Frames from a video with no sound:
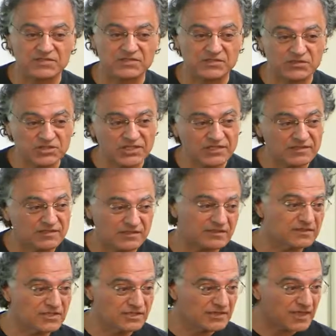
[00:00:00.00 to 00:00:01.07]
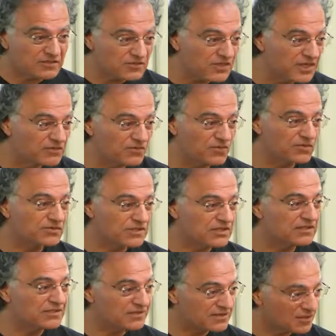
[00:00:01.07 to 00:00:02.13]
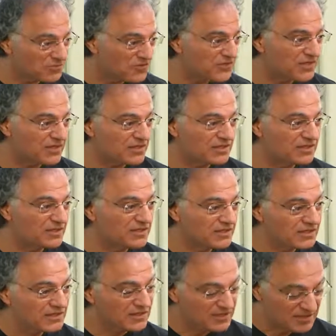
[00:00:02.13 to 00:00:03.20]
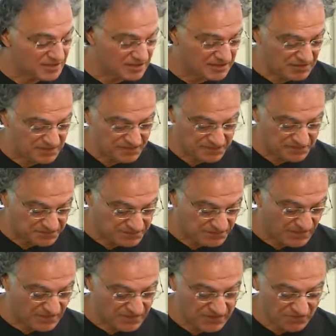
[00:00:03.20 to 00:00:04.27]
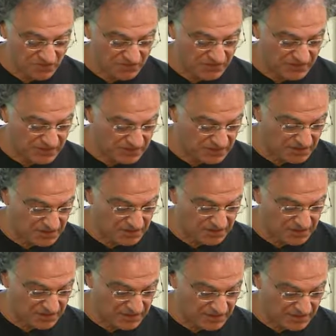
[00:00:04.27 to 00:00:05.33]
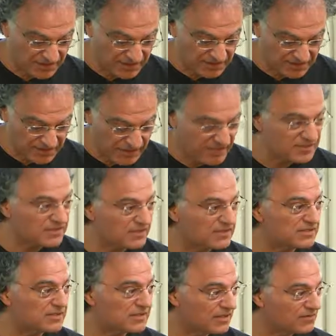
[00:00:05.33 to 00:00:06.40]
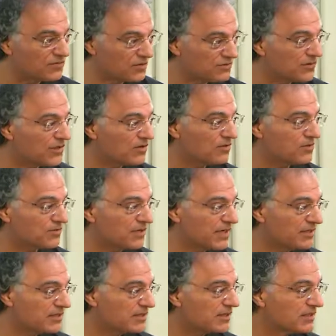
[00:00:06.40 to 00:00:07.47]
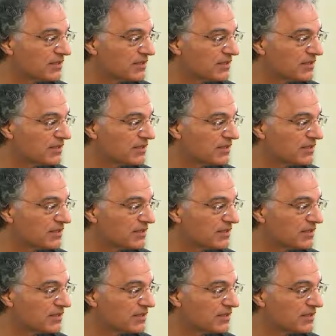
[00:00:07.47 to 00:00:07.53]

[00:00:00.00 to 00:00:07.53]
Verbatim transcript: So she's she's actually involved in some of the um, some of the legal cases involving copyright